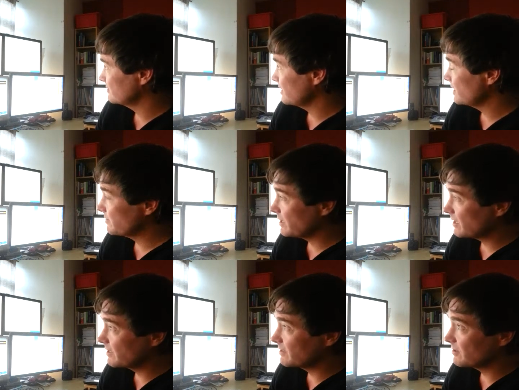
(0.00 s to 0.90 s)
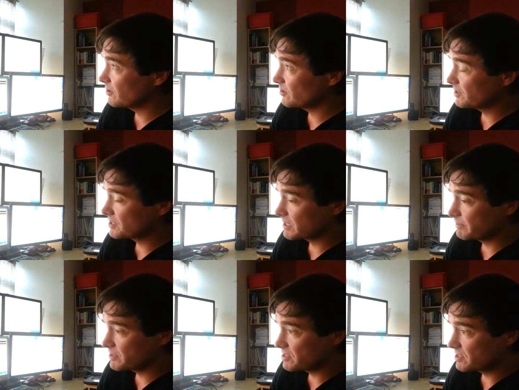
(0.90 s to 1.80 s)
anyway, I hold this
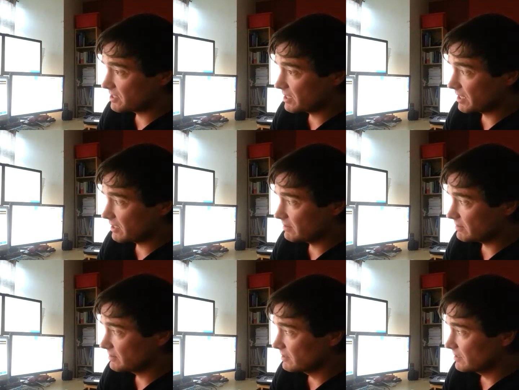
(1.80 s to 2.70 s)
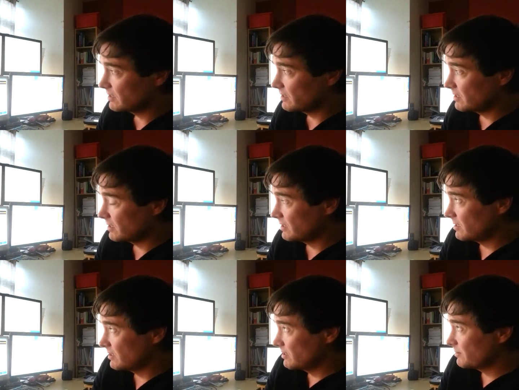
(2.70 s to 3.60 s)
supposition that
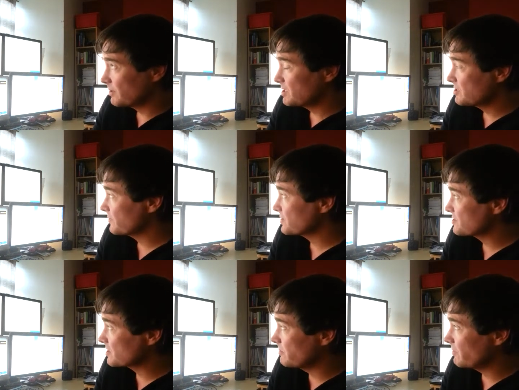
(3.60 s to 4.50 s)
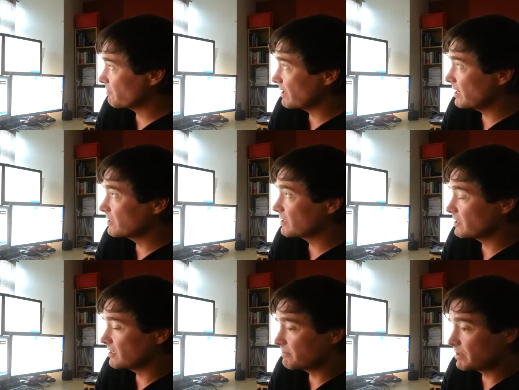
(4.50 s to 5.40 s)
price reversals can be ranked on
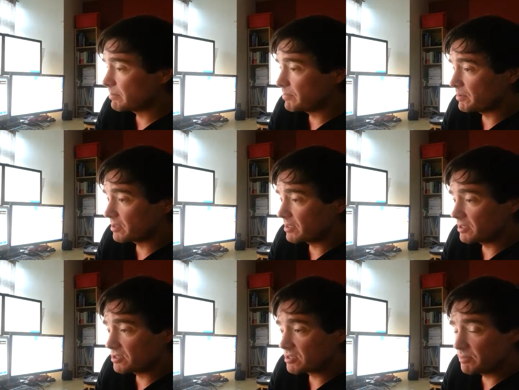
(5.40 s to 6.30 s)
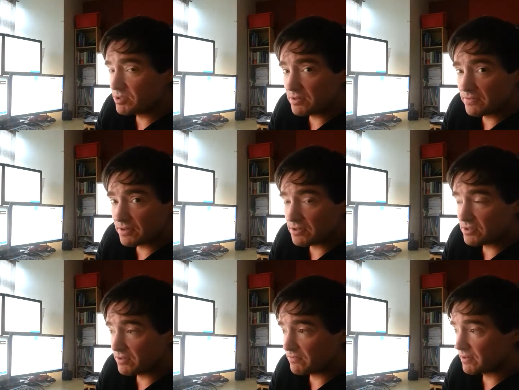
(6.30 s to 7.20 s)
a probability distribution
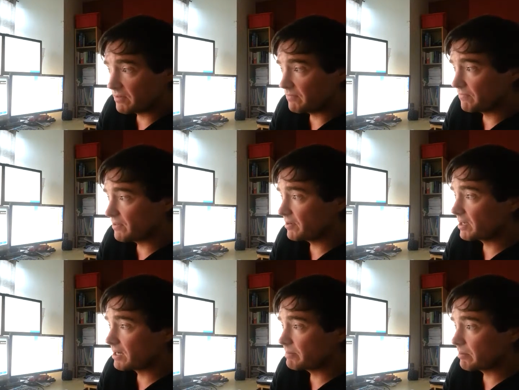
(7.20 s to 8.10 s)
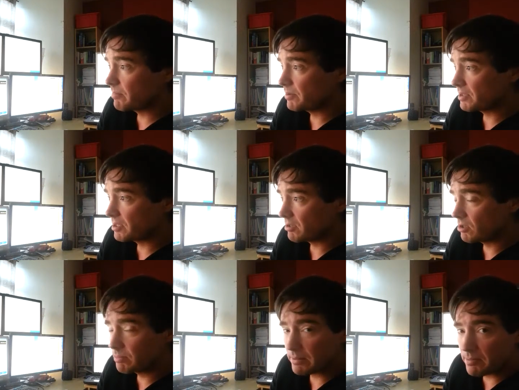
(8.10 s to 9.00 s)
function from very high probability to
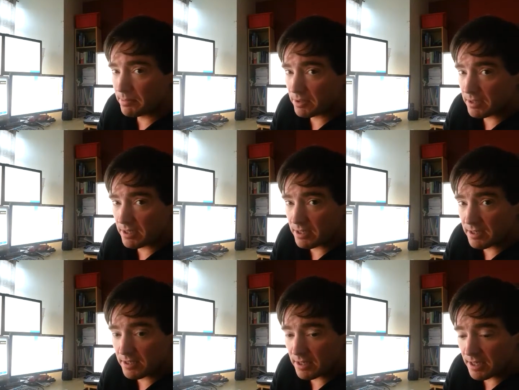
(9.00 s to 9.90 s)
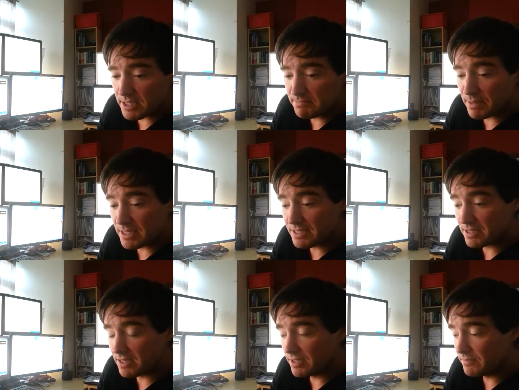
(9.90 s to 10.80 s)
low probability, and that is based
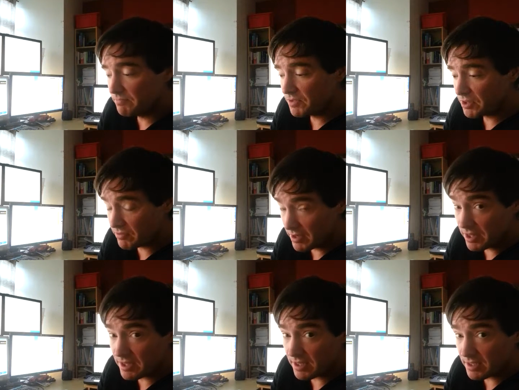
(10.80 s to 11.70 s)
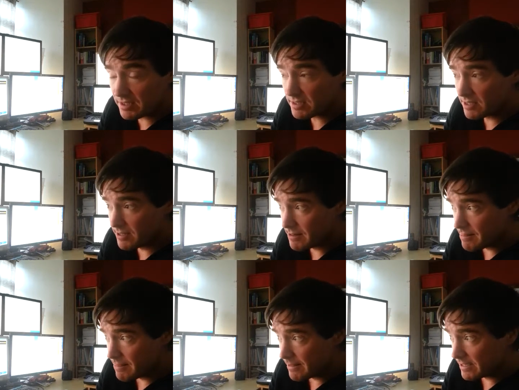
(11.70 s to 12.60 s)
on 3 things.
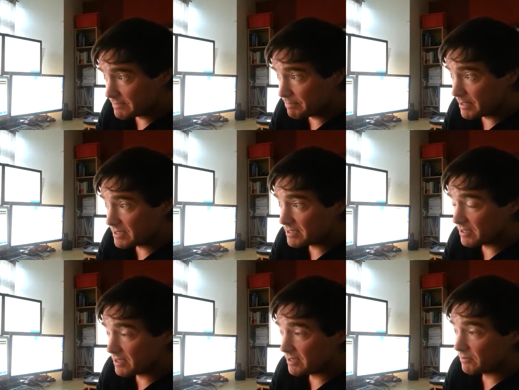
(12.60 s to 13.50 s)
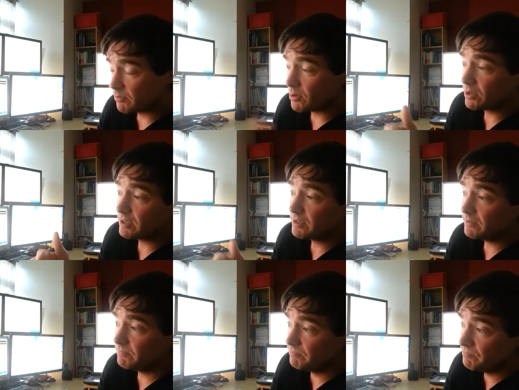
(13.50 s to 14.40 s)
It's based on 1,
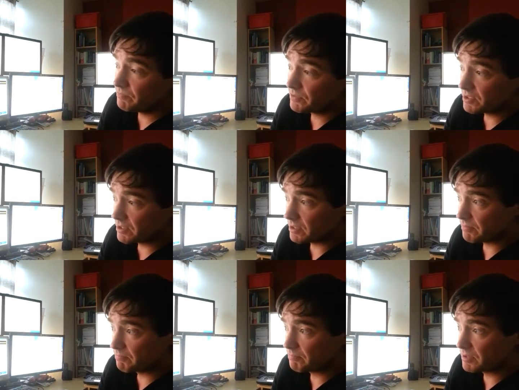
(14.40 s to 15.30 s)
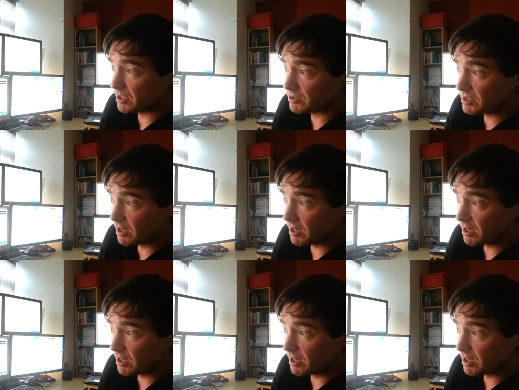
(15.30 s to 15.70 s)
the delta